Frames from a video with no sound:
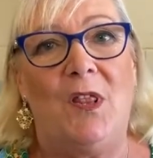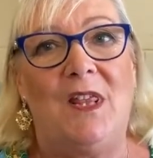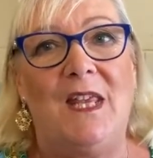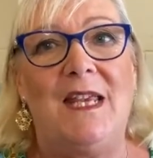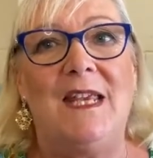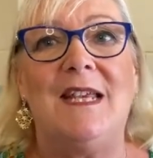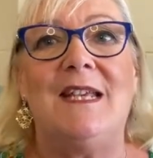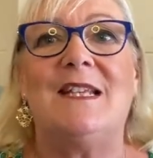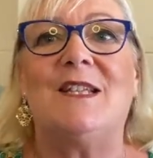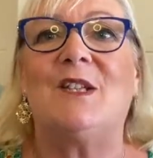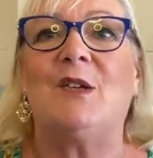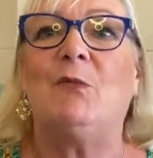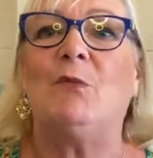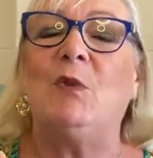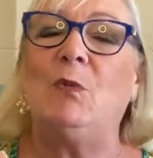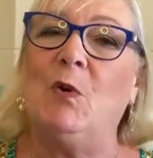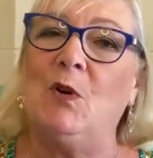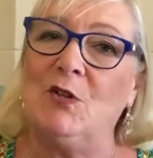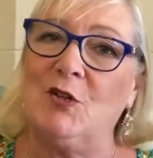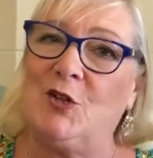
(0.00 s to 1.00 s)
thing is
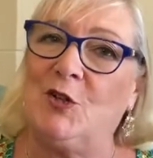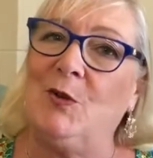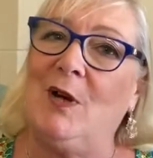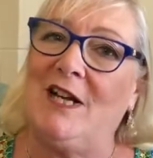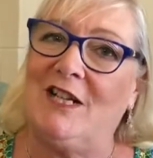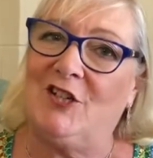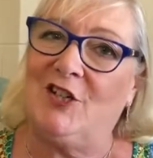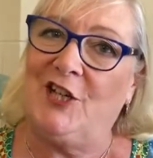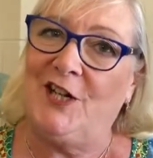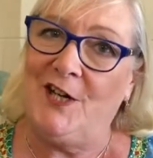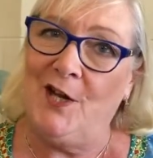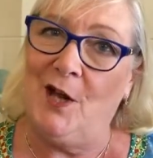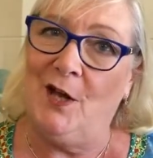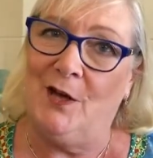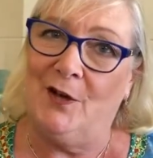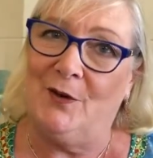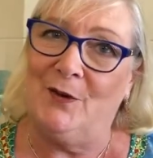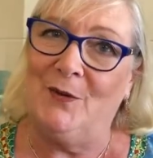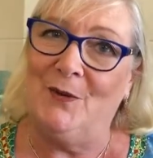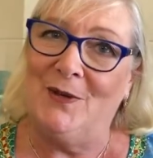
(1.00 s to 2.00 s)
we want to actually
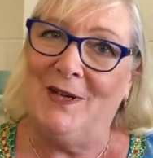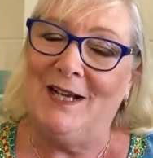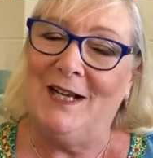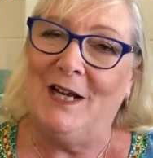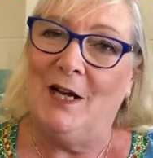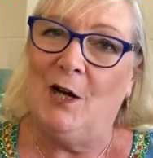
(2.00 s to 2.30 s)
know